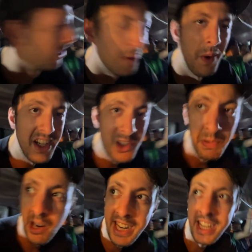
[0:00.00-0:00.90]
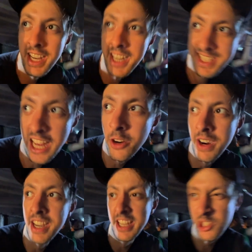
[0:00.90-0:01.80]
The way he's braking and
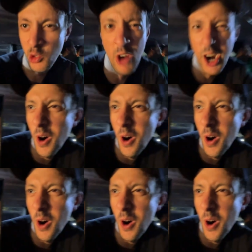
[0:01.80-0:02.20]
accelerating real